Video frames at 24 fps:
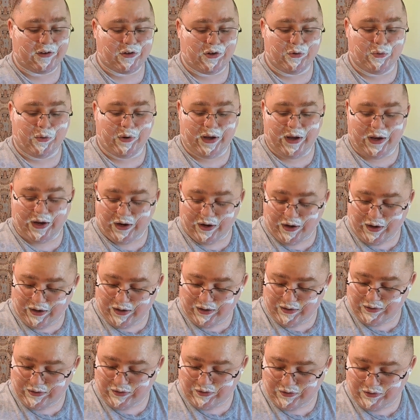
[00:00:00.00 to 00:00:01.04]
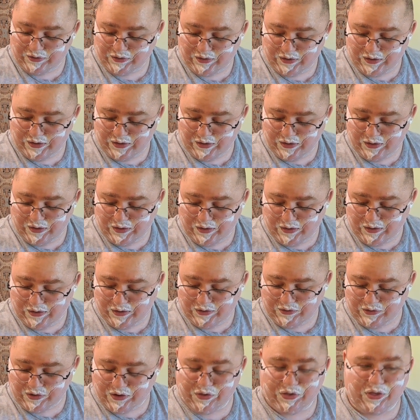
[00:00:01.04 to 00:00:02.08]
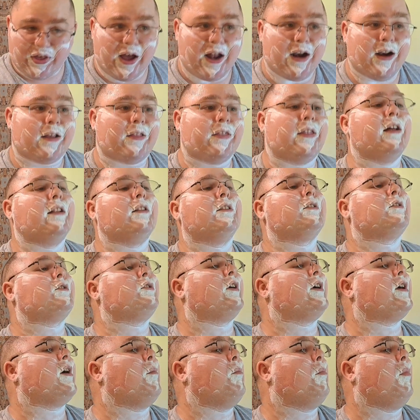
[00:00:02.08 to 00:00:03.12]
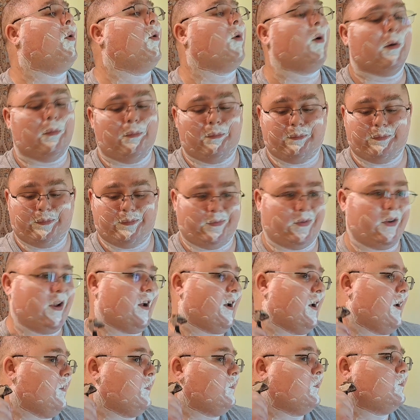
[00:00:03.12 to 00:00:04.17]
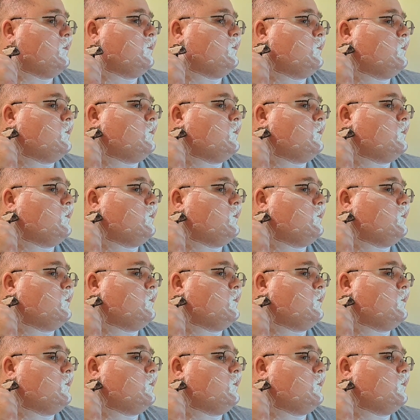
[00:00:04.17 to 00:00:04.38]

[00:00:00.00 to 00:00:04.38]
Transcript: it to a synthetic that looks like a boar knot.